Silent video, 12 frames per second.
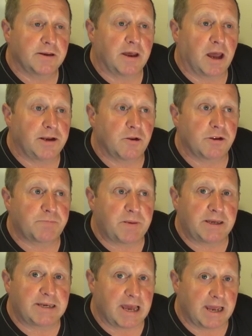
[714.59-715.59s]
I know there's
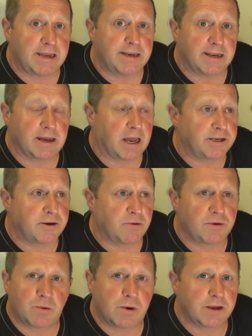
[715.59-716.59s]
big cat in there. I
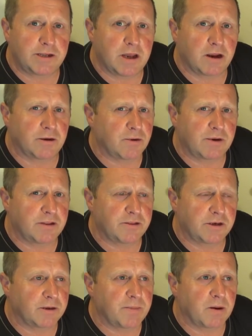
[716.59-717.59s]
don't know where they are. I don't know
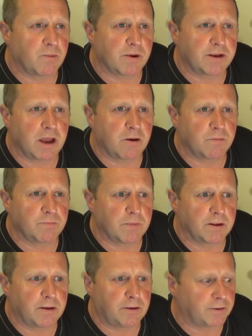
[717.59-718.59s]
anything about where they are
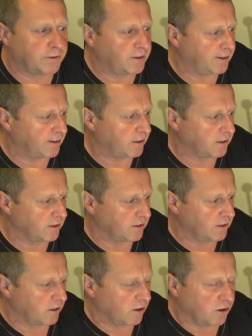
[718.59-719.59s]
on
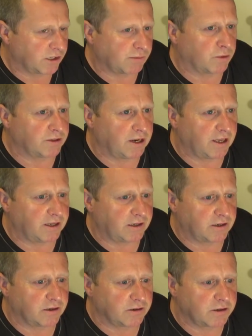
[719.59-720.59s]
Swan
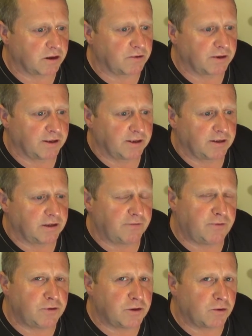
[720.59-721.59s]
Lake. So
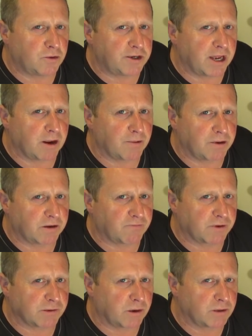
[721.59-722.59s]
if you know good areas
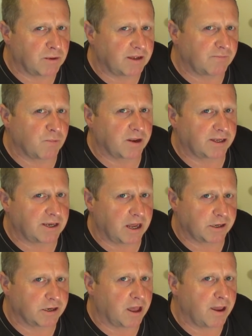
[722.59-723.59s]
for Swan Lake where the
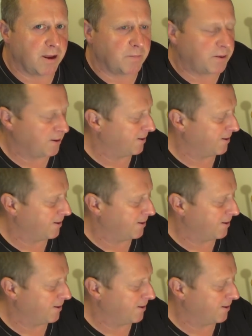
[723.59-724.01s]
cats lie up,